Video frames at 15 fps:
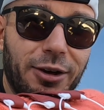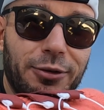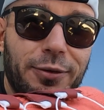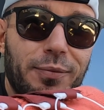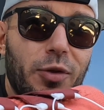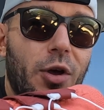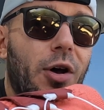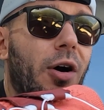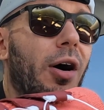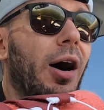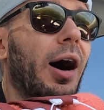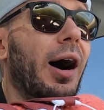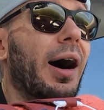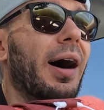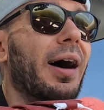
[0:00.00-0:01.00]
of
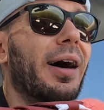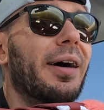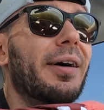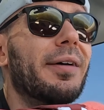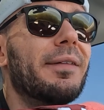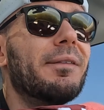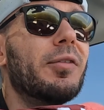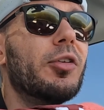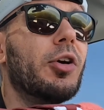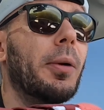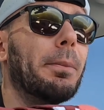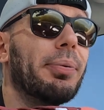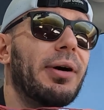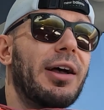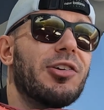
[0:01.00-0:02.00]

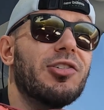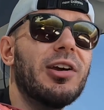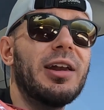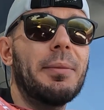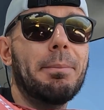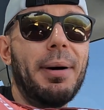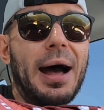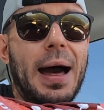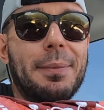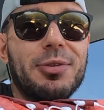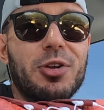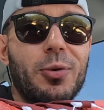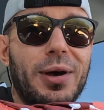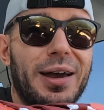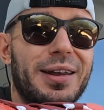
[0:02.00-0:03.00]
compression and pop
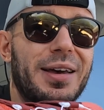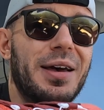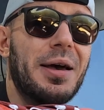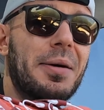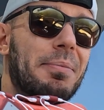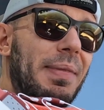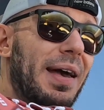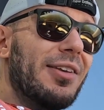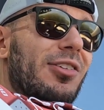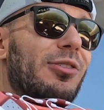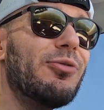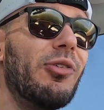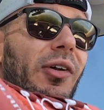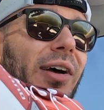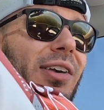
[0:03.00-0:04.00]
to it. Makes you
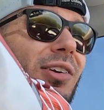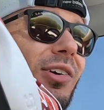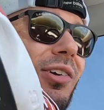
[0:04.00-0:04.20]
feel like